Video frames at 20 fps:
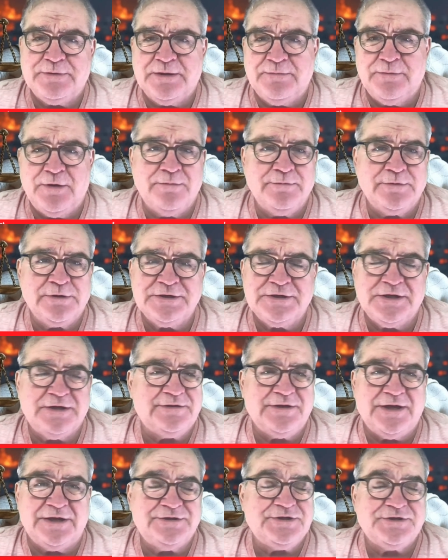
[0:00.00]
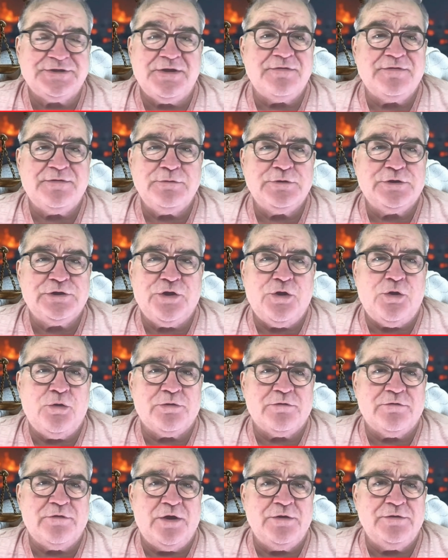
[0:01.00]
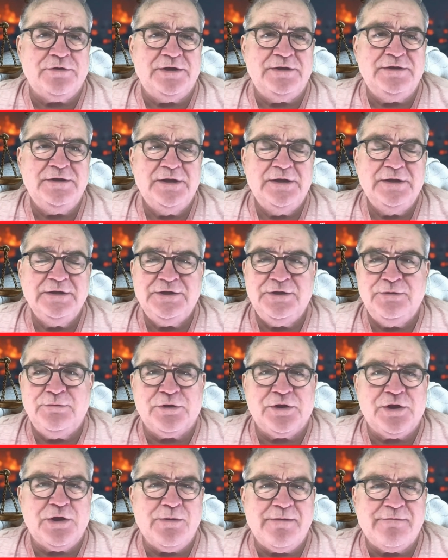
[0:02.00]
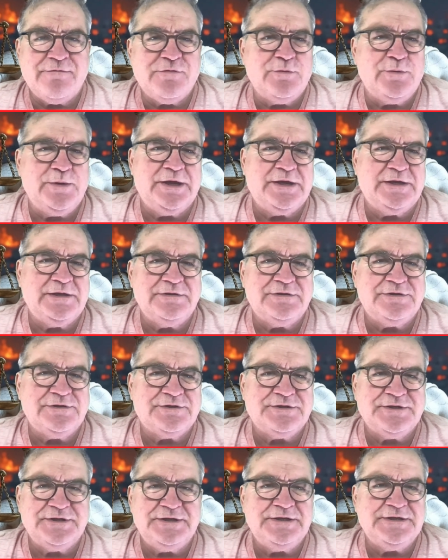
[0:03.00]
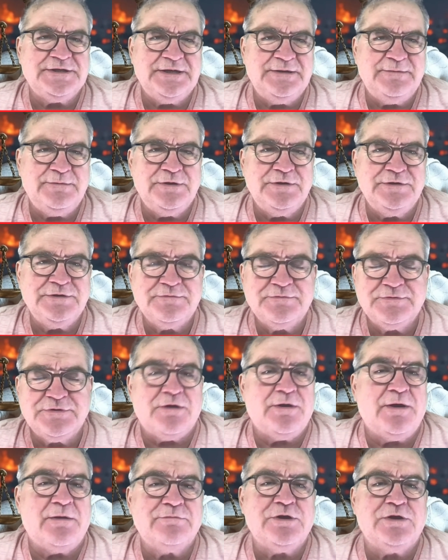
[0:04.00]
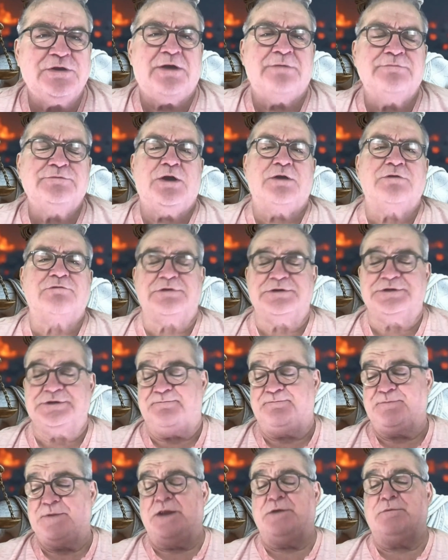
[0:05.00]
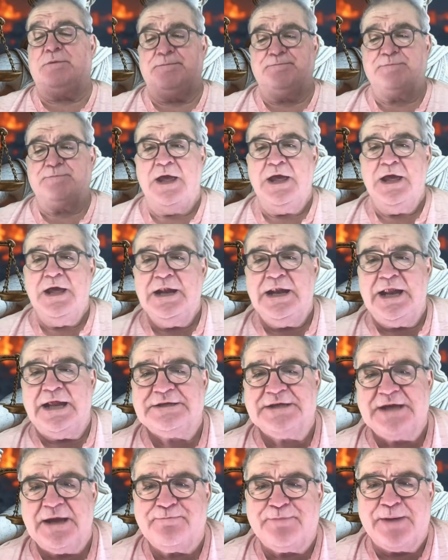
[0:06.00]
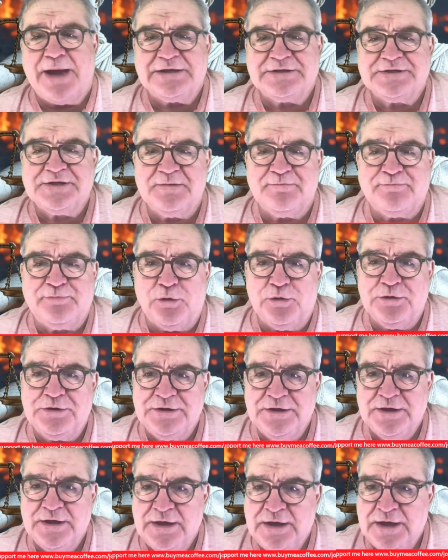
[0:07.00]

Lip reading: at the moment, because I just don't think we could hold our own. And do you want to go every week and just see your team lose? So I'm good. I'm digressing. Anyway, let's get back to the point.